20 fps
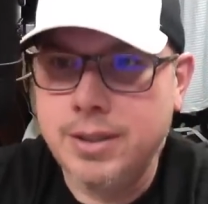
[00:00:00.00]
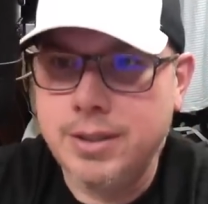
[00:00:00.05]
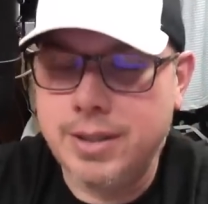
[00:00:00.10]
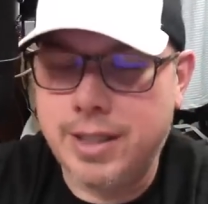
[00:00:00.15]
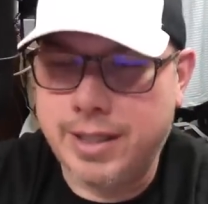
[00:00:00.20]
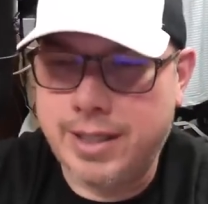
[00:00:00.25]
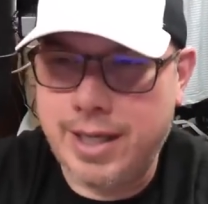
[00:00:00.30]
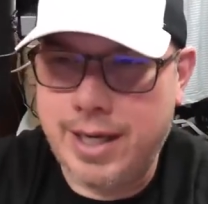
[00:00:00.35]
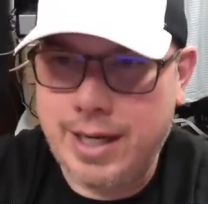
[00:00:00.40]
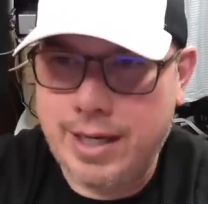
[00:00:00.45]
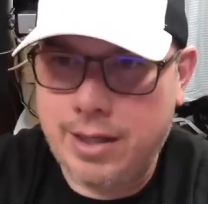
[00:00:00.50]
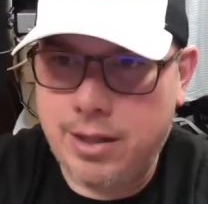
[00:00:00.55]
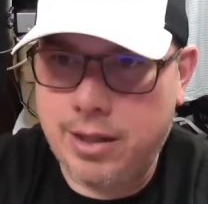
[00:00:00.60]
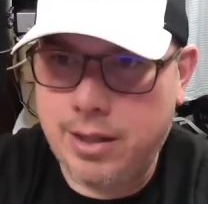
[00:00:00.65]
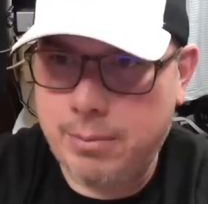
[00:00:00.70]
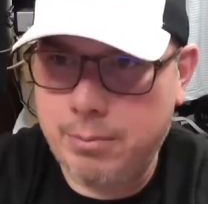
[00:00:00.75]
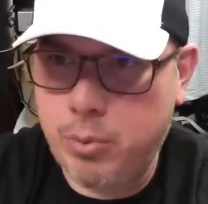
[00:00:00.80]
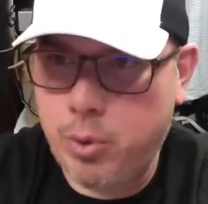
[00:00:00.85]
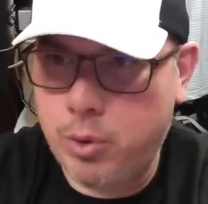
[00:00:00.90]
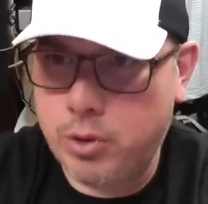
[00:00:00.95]
they can't
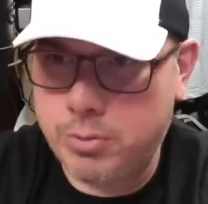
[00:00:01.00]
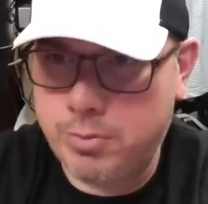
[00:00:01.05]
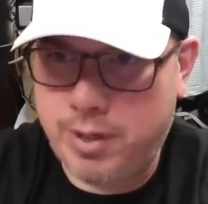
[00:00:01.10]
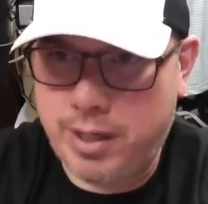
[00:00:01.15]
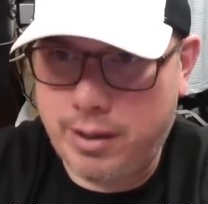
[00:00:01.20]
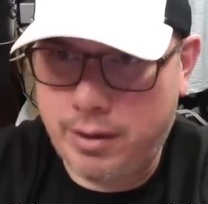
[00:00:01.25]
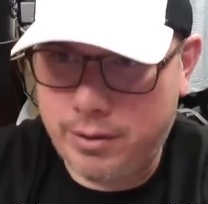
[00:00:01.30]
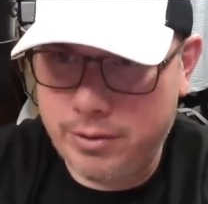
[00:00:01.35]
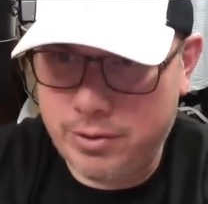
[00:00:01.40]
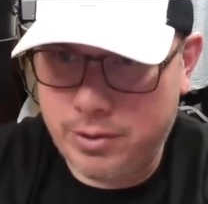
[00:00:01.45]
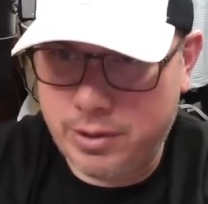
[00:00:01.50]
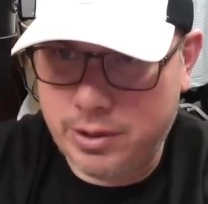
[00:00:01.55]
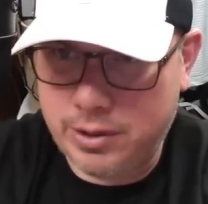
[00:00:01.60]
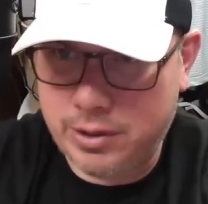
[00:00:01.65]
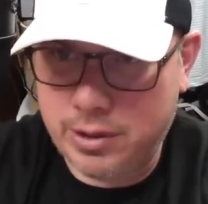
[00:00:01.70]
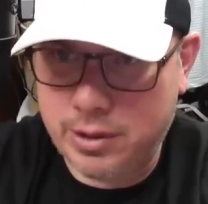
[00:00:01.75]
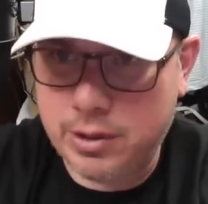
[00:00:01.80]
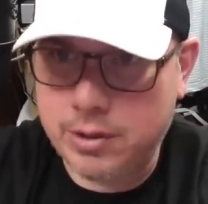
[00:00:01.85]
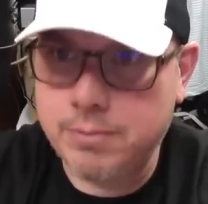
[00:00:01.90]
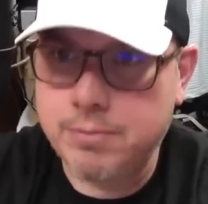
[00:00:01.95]
claim porch pirates or
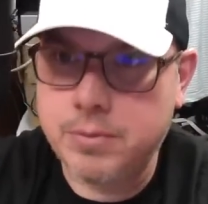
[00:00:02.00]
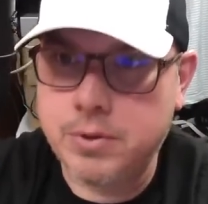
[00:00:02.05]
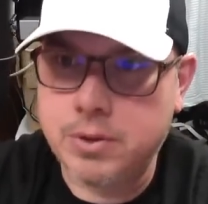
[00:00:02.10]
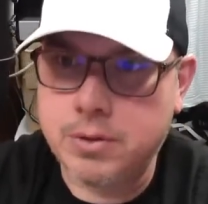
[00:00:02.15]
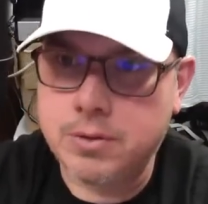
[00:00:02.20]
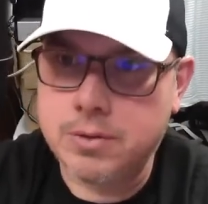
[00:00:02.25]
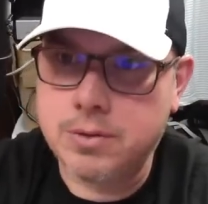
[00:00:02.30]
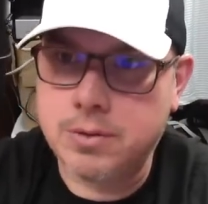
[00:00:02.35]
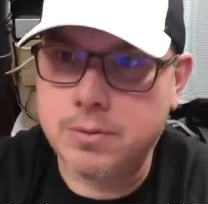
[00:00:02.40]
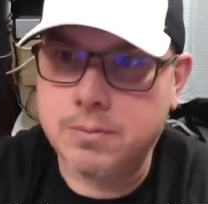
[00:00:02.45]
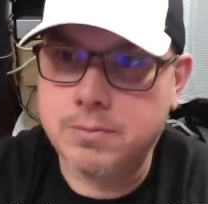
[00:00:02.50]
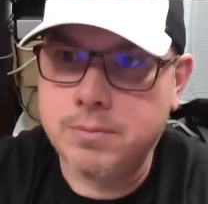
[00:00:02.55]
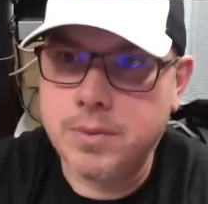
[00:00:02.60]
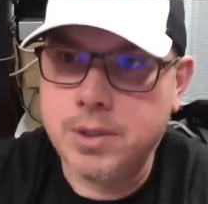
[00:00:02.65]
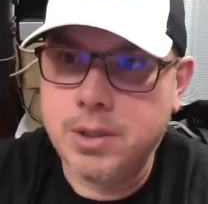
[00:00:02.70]
anything, you know, so.